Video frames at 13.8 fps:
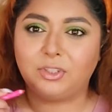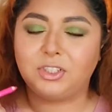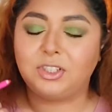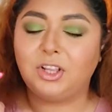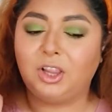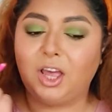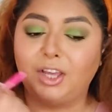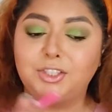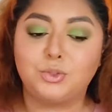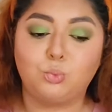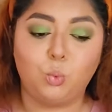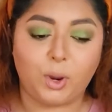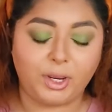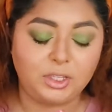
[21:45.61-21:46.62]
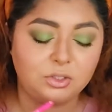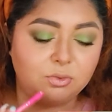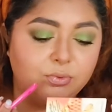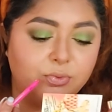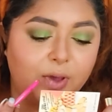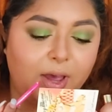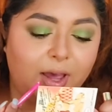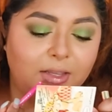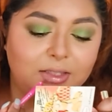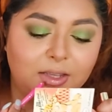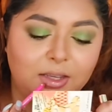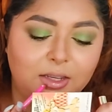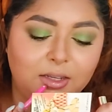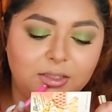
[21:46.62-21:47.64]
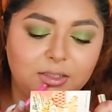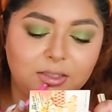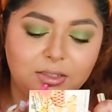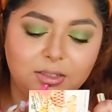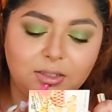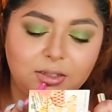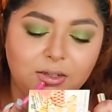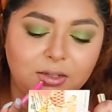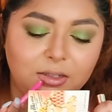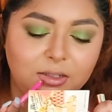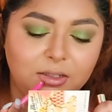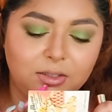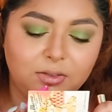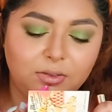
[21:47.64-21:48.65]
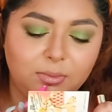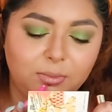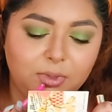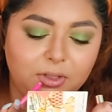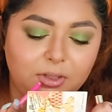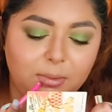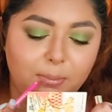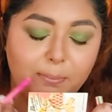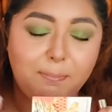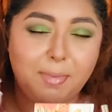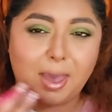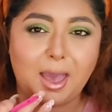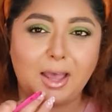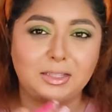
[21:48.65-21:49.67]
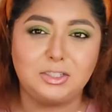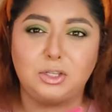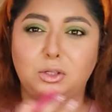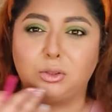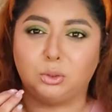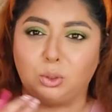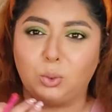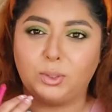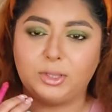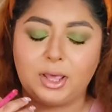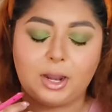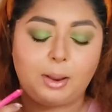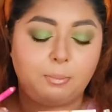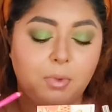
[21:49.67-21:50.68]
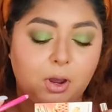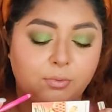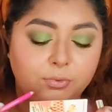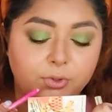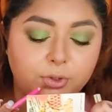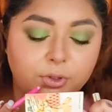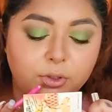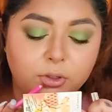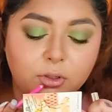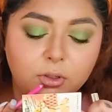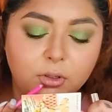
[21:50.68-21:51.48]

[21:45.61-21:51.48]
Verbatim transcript: It glides way too fast, and it's not giving me the matte look that I'm after.